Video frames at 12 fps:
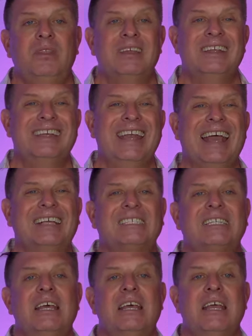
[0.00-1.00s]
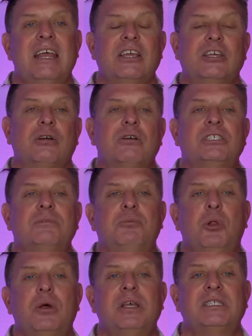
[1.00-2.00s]
Next, encourage
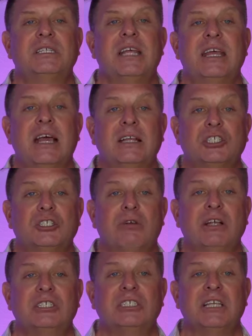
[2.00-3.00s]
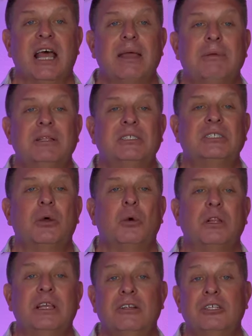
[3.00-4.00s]
employees to take on stretch assignments or
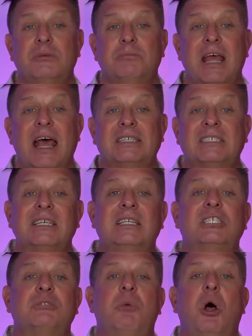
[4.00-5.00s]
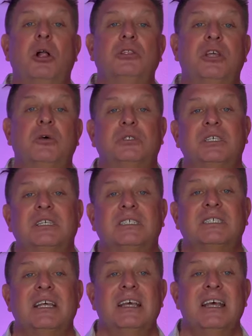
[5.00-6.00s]
leadership tasks in small doses.
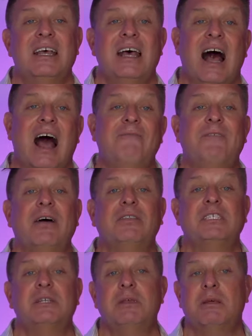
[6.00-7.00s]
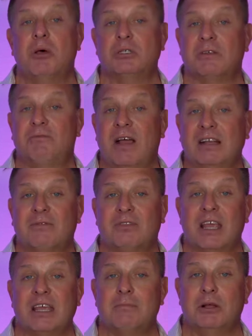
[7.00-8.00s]
I found this to be the most effective
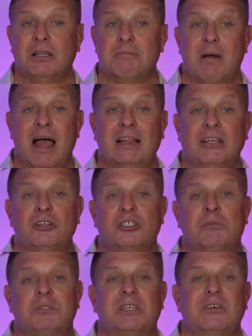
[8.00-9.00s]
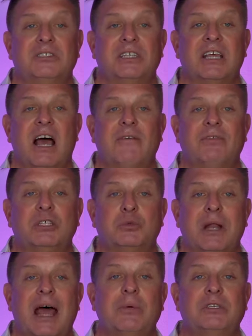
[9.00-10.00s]
thing in building my leadership skills and confidence
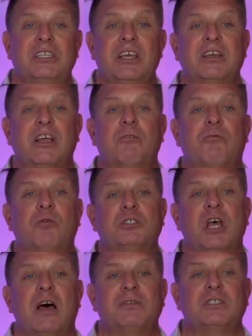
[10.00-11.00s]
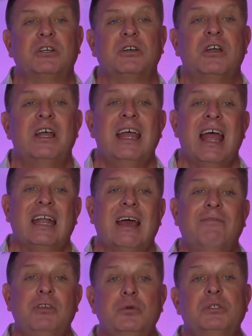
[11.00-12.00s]
when I was a young Air Force officer, and
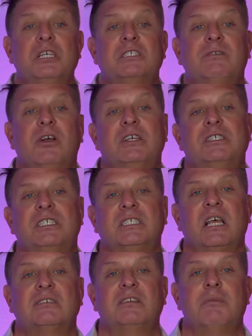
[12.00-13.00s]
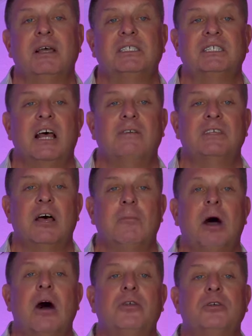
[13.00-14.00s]
I've used this very successfully myself to help
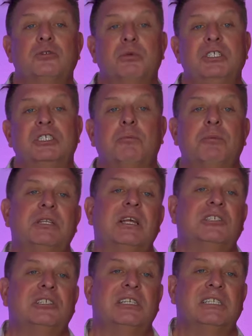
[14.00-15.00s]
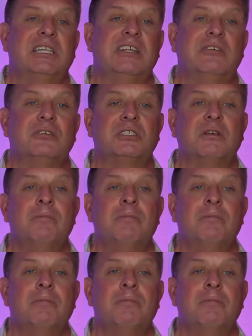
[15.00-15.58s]
others reach their potential as leaders.